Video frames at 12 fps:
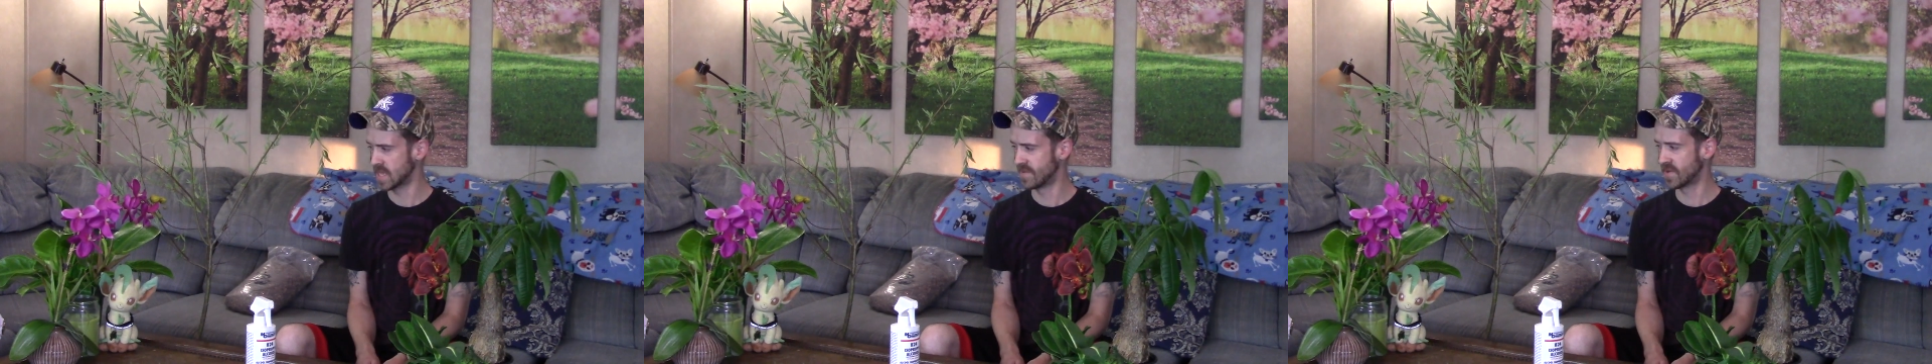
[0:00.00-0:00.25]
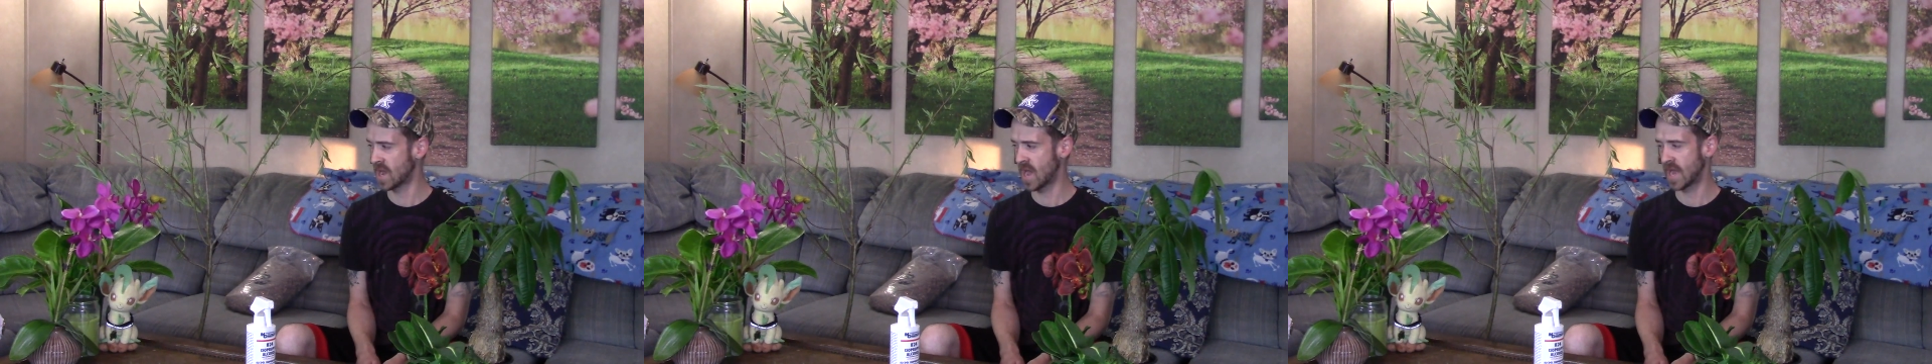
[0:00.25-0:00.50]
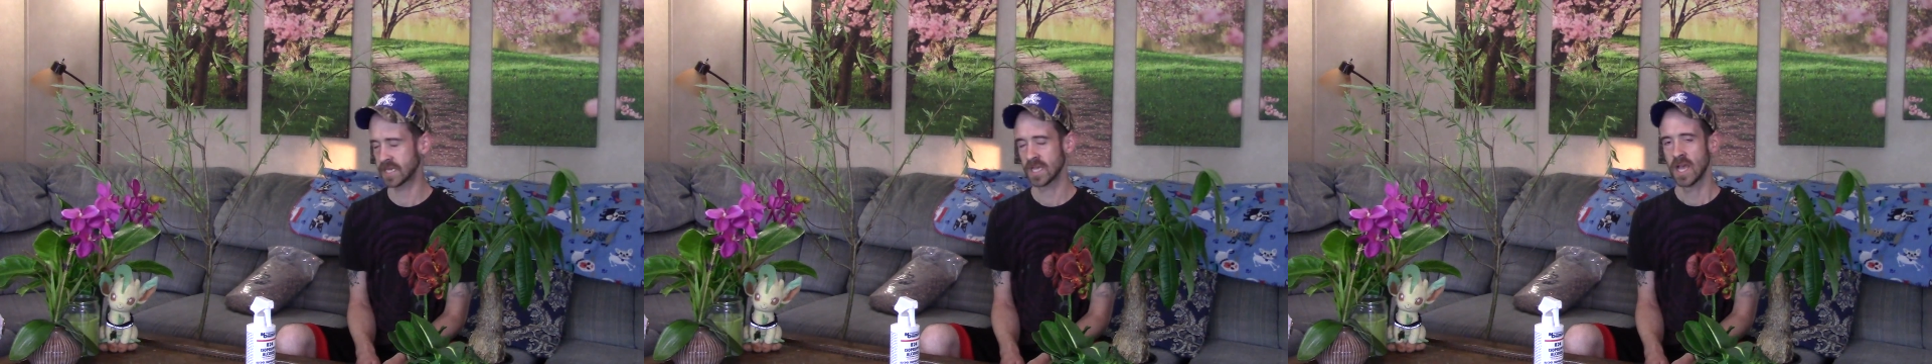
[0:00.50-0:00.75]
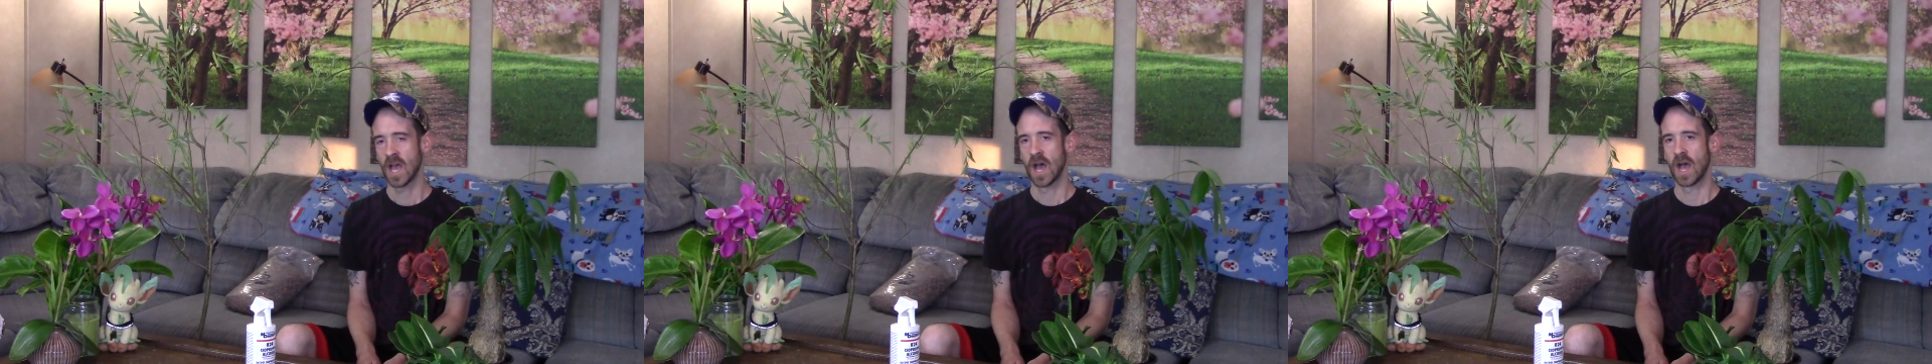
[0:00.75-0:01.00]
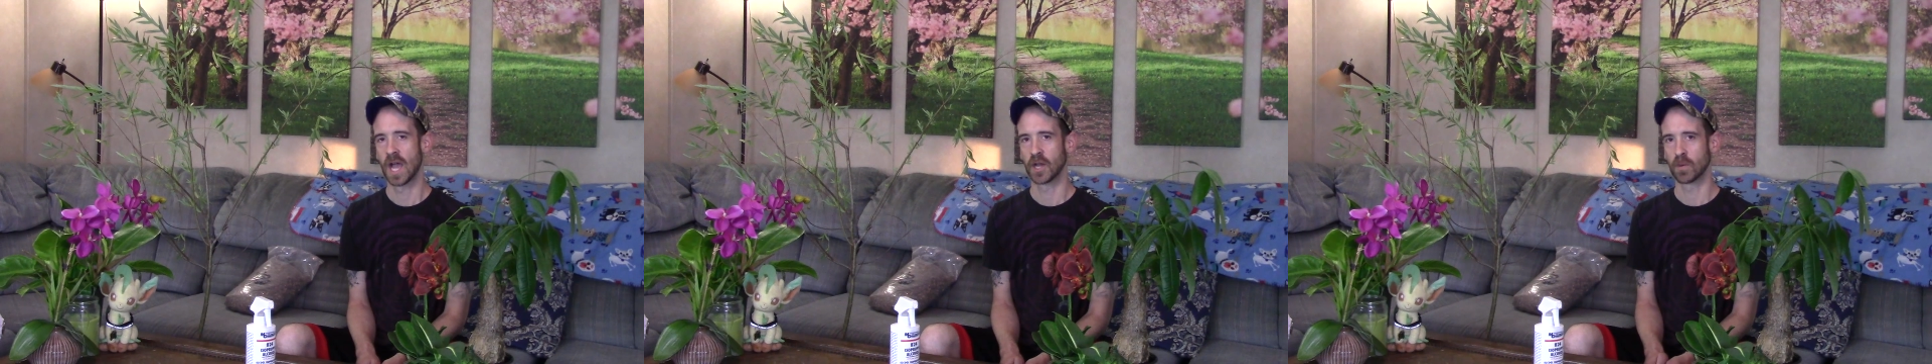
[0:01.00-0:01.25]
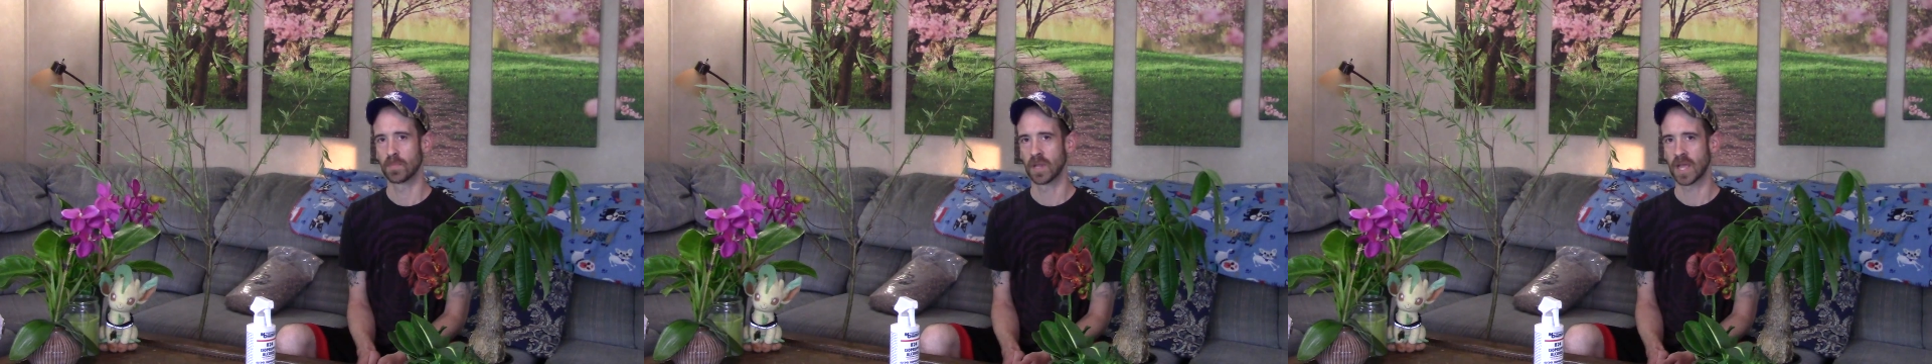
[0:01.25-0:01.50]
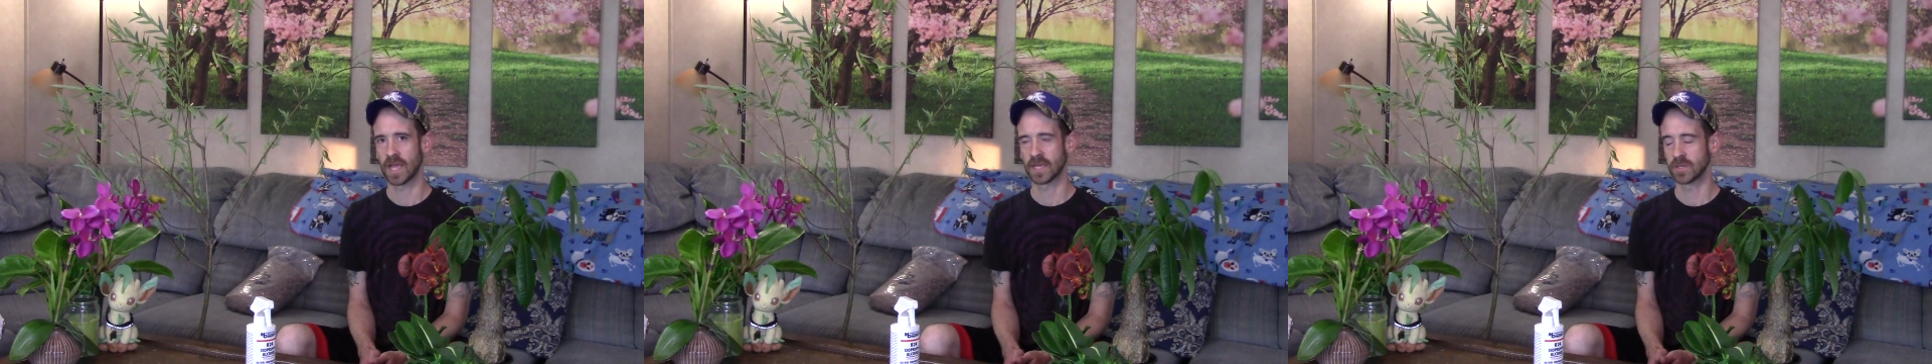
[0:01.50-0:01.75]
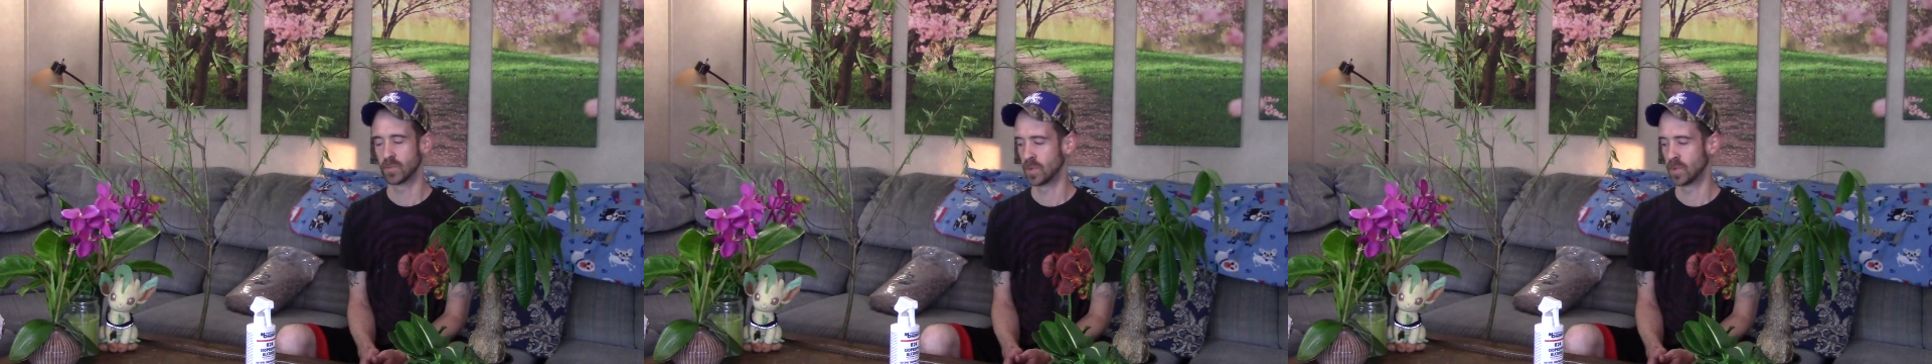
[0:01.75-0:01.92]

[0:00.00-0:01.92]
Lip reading: If not, your plant